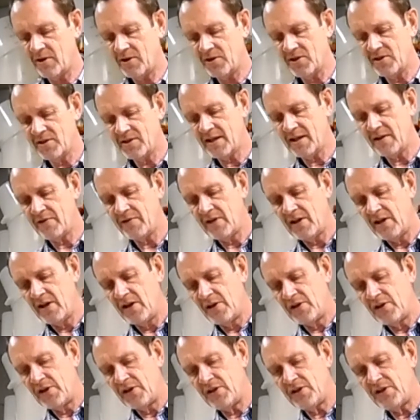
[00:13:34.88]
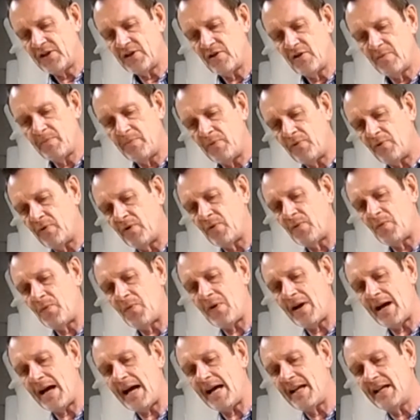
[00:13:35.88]
burn yourself. This is going to pour
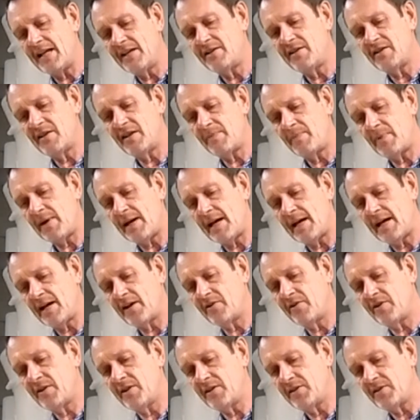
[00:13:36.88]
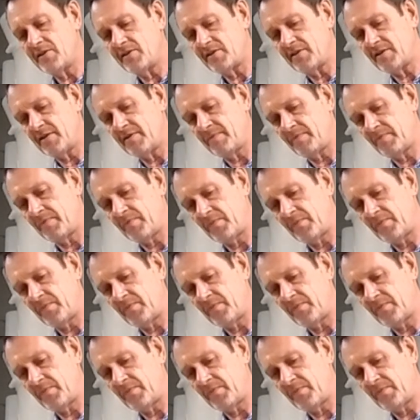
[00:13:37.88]
right into the pie crust.